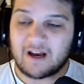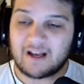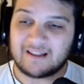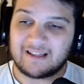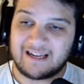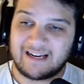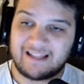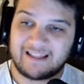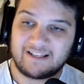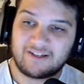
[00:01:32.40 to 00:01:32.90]
A
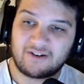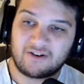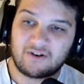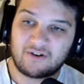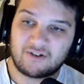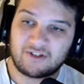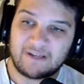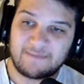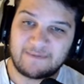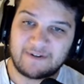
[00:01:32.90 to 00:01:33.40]
lot of these
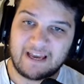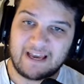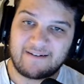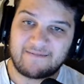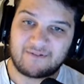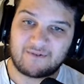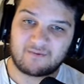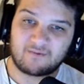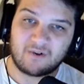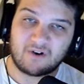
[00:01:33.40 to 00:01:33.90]
cards seem to
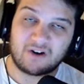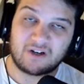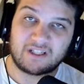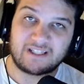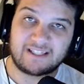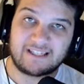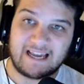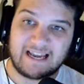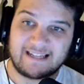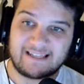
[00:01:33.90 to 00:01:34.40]
have the wrong
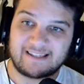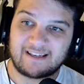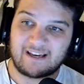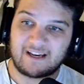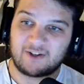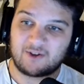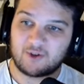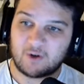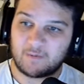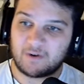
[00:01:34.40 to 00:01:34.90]
stats
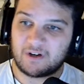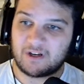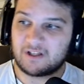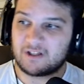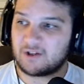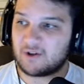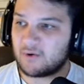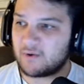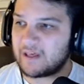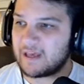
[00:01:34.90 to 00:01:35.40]

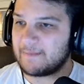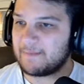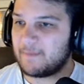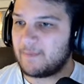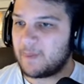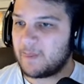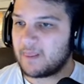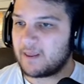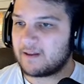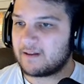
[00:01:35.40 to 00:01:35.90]
attributed to them.
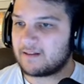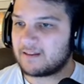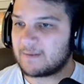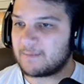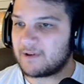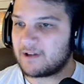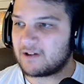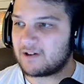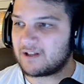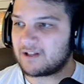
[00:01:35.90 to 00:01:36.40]

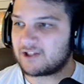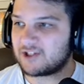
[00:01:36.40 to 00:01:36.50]
Let me